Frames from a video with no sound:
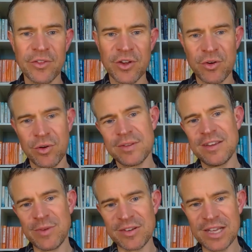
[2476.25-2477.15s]
the
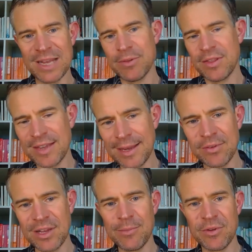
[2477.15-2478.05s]
quality of my sleep and the deep
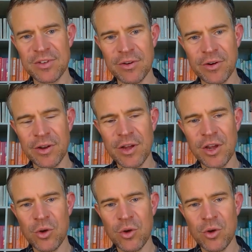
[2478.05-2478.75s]
sleep and so on